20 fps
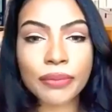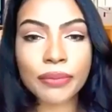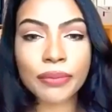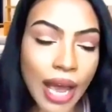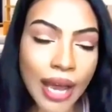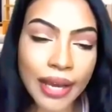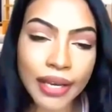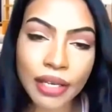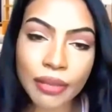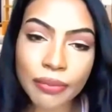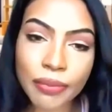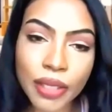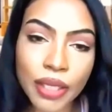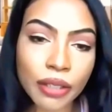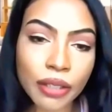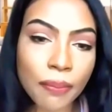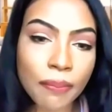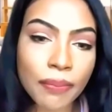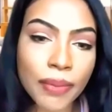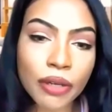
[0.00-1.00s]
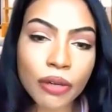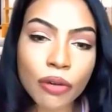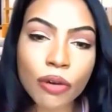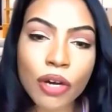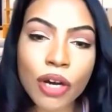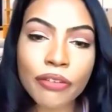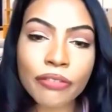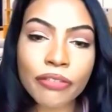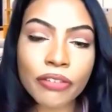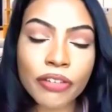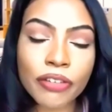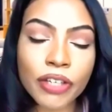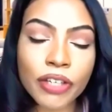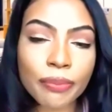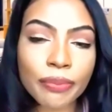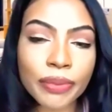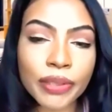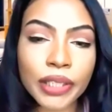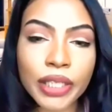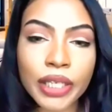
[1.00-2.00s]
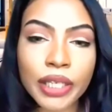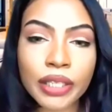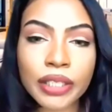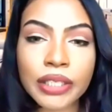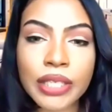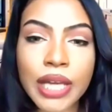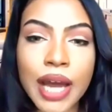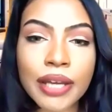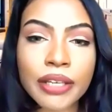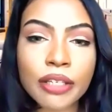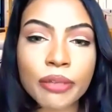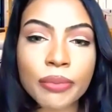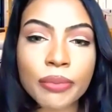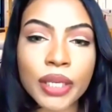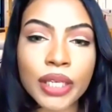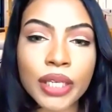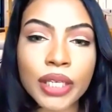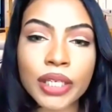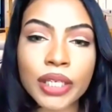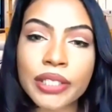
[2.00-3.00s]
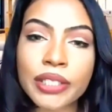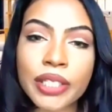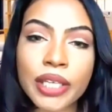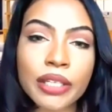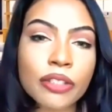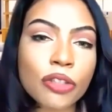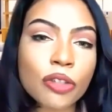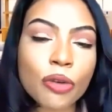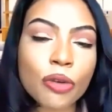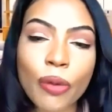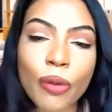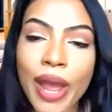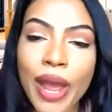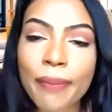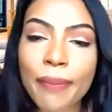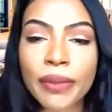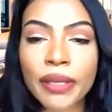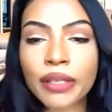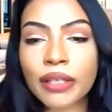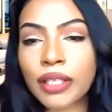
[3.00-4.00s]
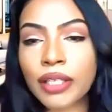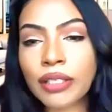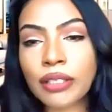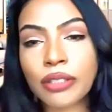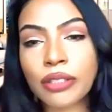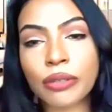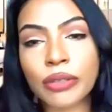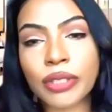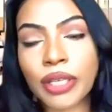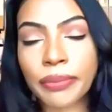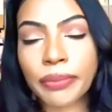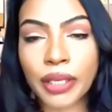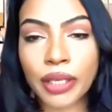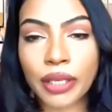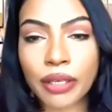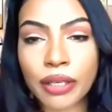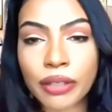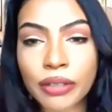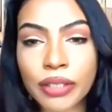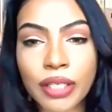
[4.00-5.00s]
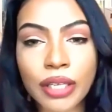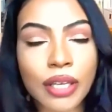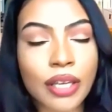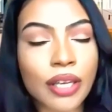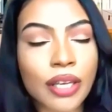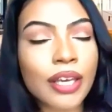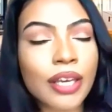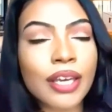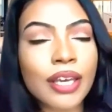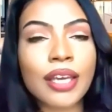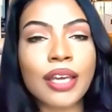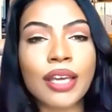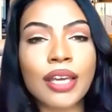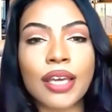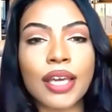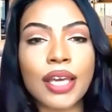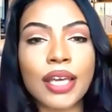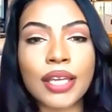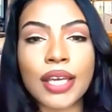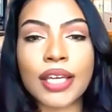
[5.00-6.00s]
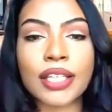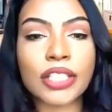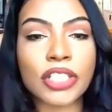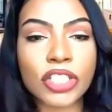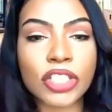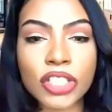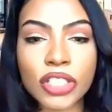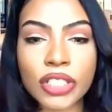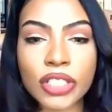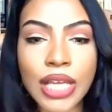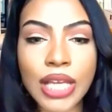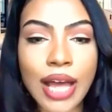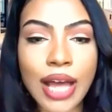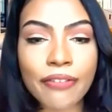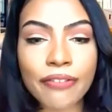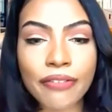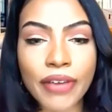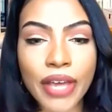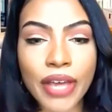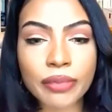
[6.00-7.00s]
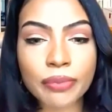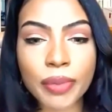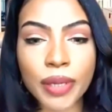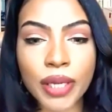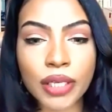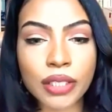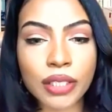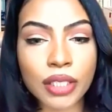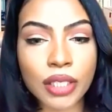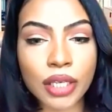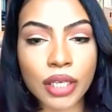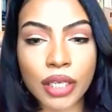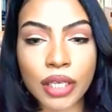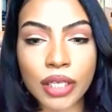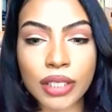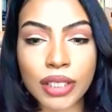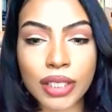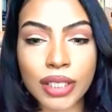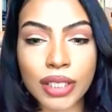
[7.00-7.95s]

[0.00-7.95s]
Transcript: could be in the middle of completing a document and they say, scrap it, let's do something else. And that's just how fast paced it is.